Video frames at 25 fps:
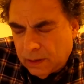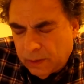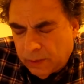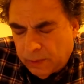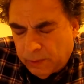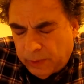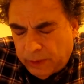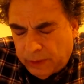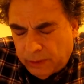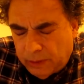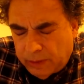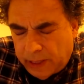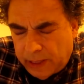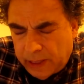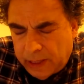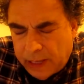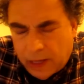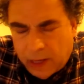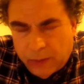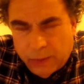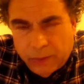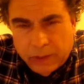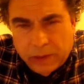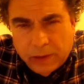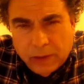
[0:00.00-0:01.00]
when you lay
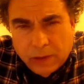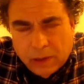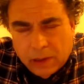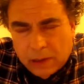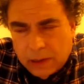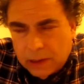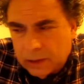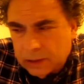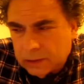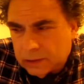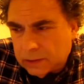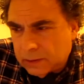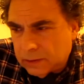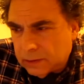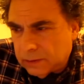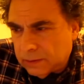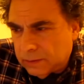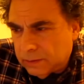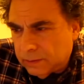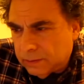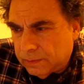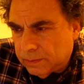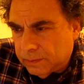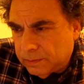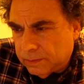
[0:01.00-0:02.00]
down with dogs,
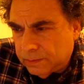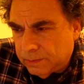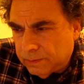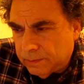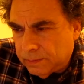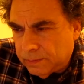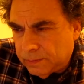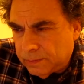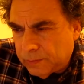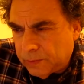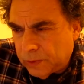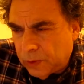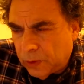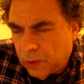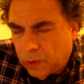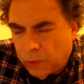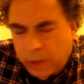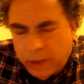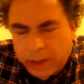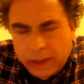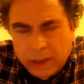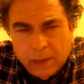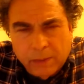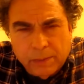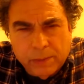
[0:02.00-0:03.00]
you'll
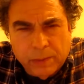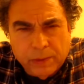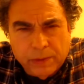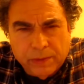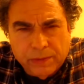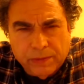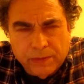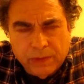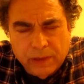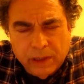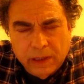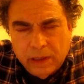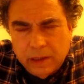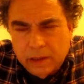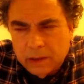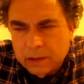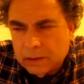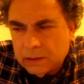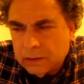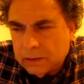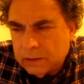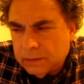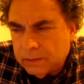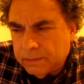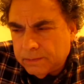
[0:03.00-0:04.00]
wake up with
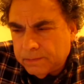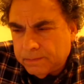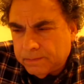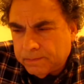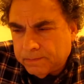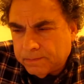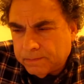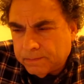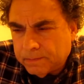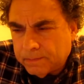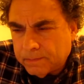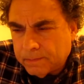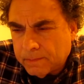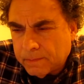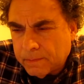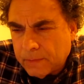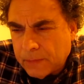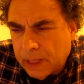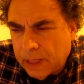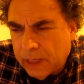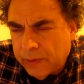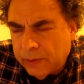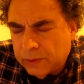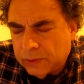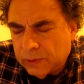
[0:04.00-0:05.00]
fleas.
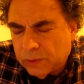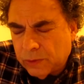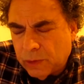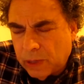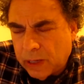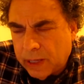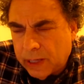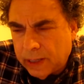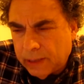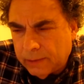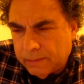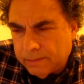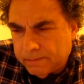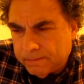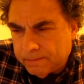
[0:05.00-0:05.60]
And he was right.